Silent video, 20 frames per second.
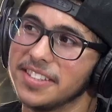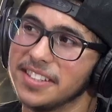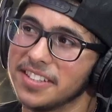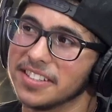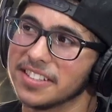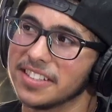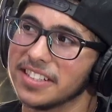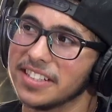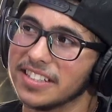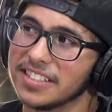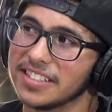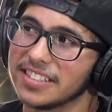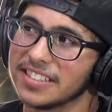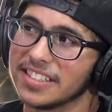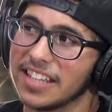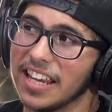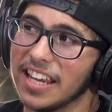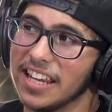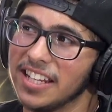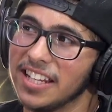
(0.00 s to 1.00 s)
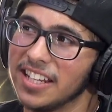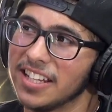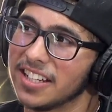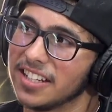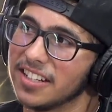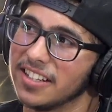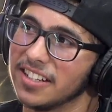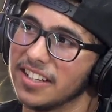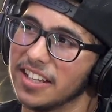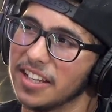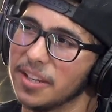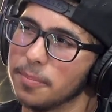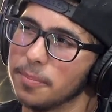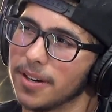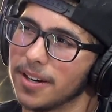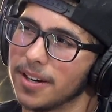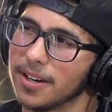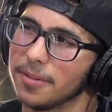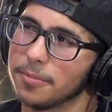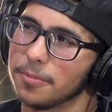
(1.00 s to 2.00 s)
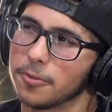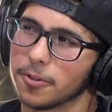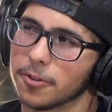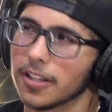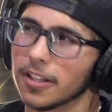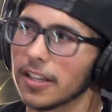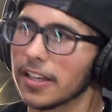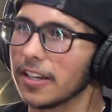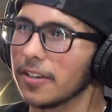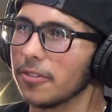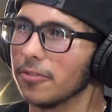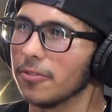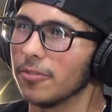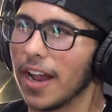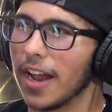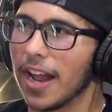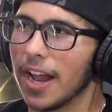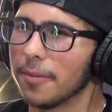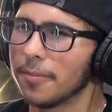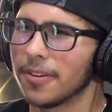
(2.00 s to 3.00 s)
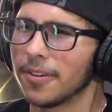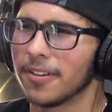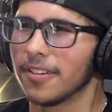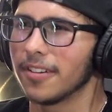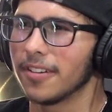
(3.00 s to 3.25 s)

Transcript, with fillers: like skating and hip hop or like rap and.